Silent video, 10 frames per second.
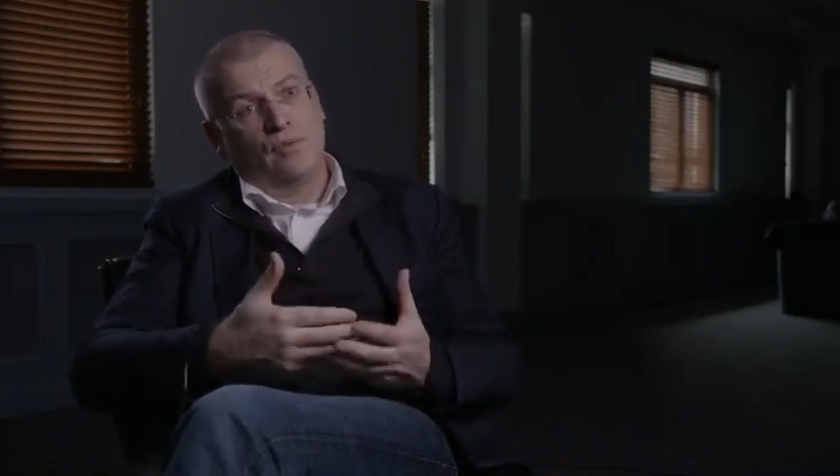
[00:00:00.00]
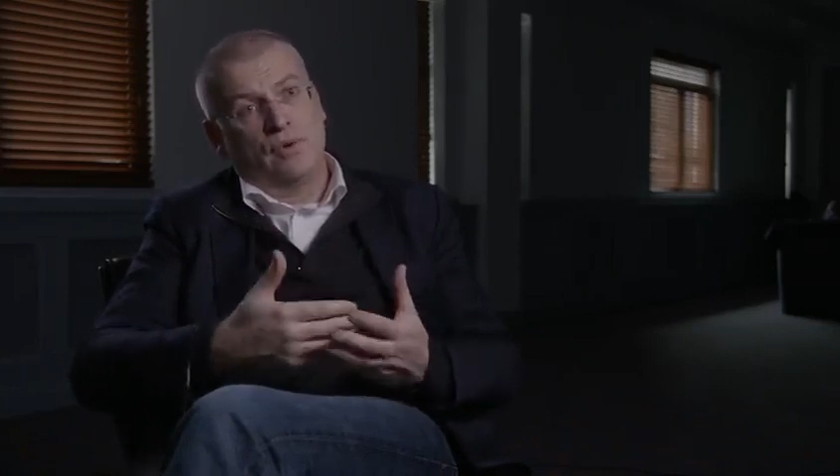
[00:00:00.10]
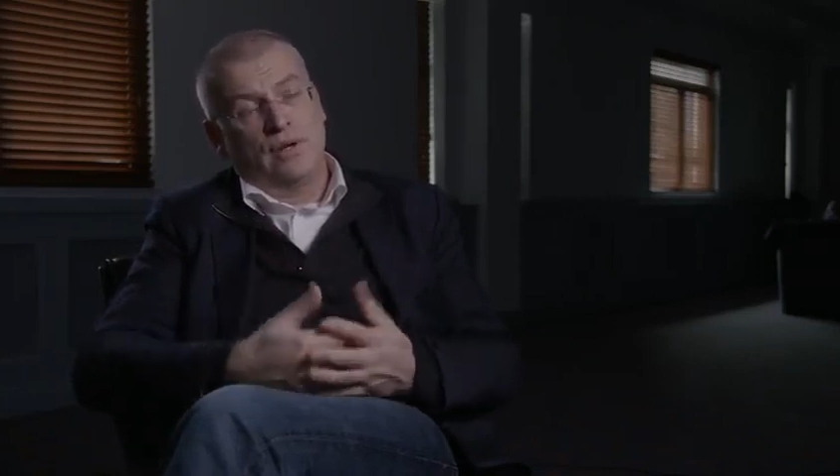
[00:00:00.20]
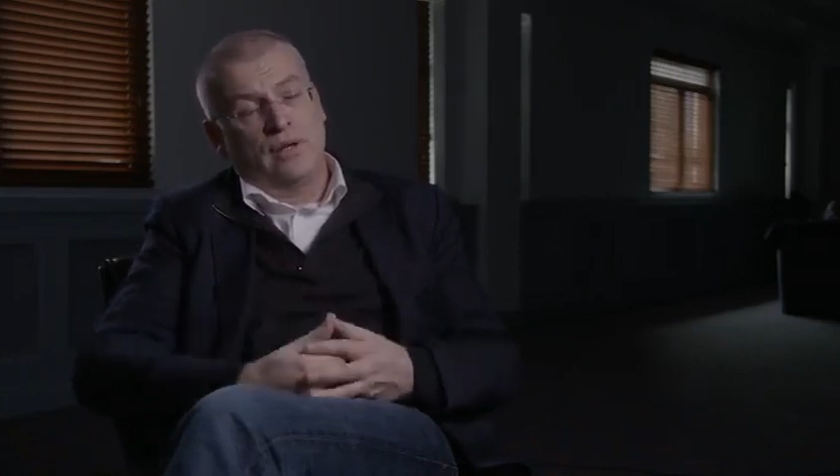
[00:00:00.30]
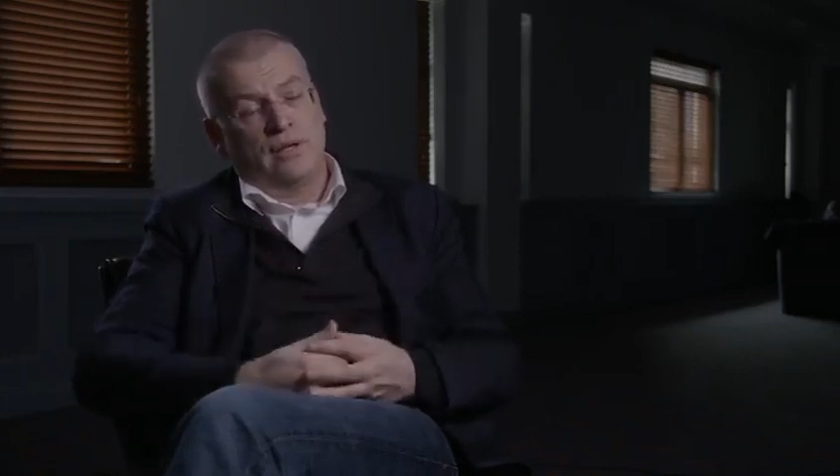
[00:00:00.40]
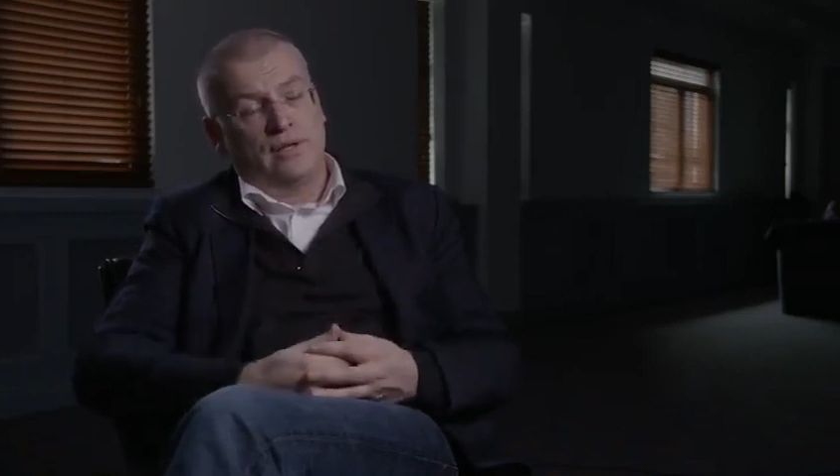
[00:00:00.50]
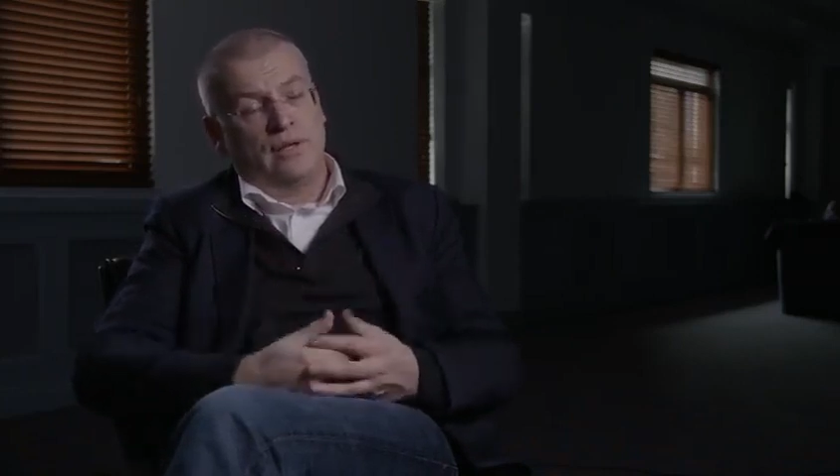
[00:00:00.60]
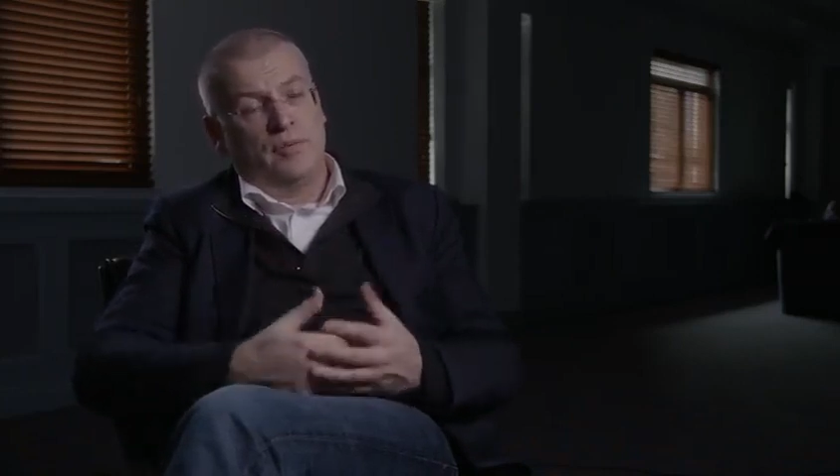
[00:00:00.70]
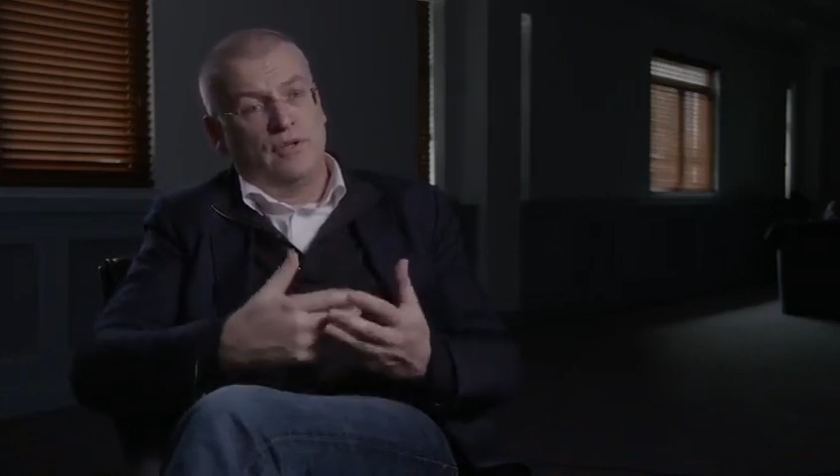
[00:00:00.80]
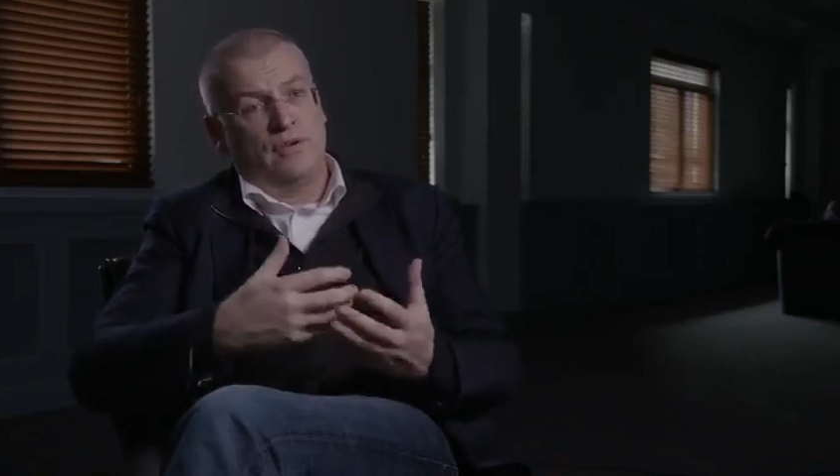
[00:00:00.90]
work in
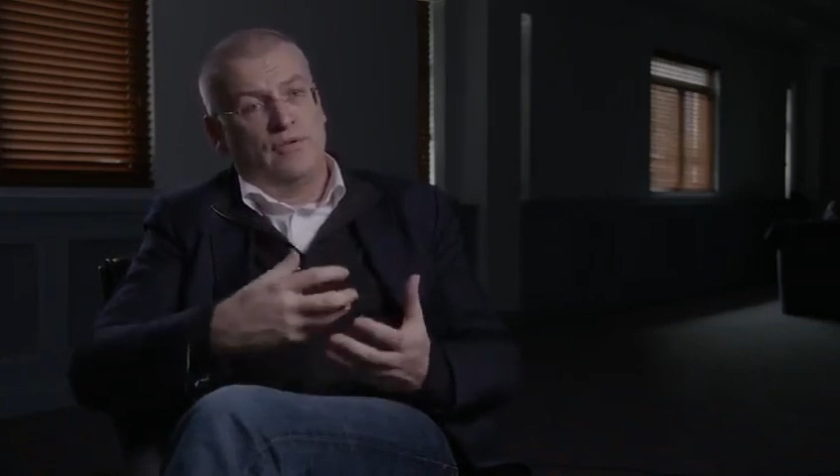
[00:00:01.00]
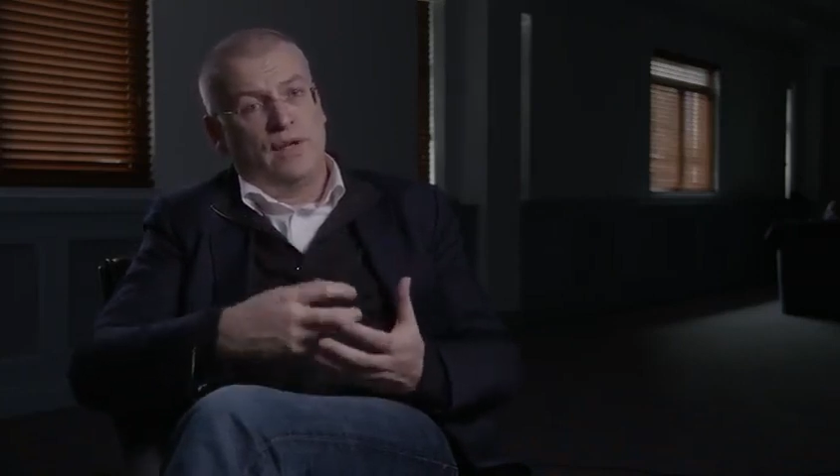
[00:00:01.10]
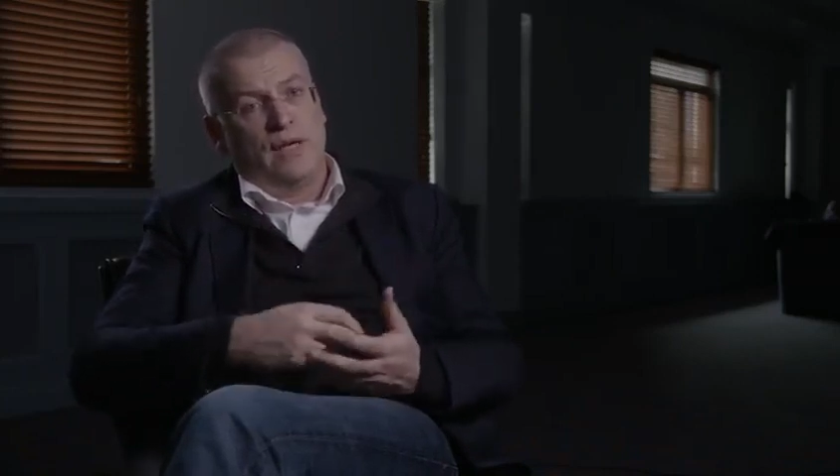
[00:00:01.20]
terms of